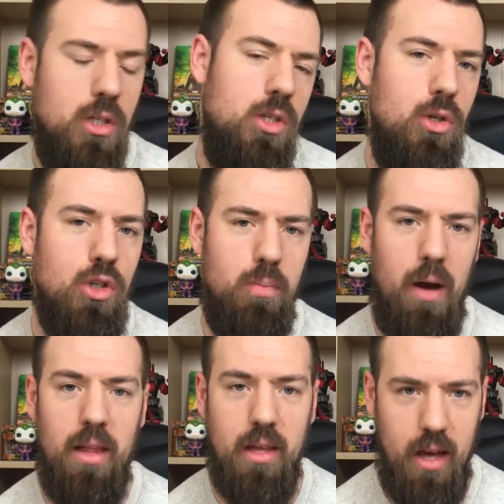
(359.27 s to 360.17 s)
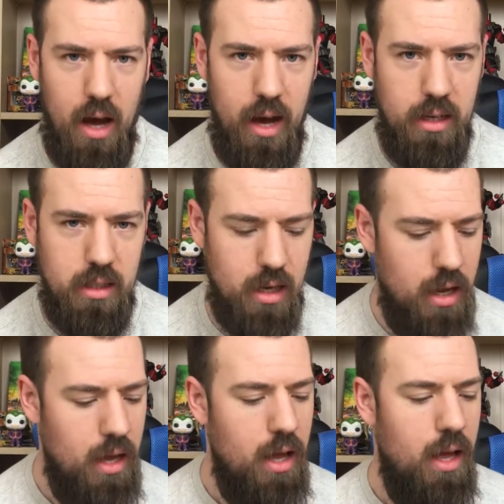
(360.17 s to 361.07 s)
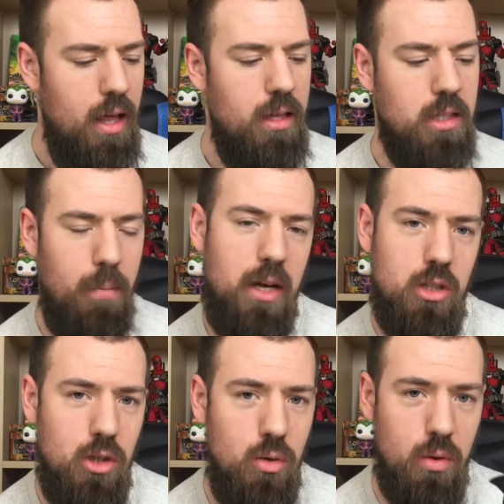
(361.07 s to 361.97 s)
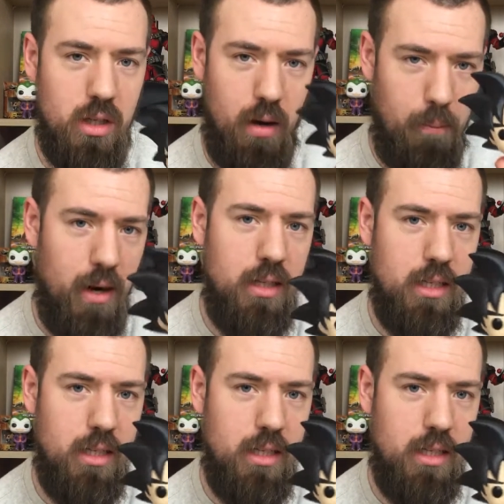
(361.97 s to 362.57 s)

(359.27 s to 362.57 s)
which is used by the Kais. Zamasu was an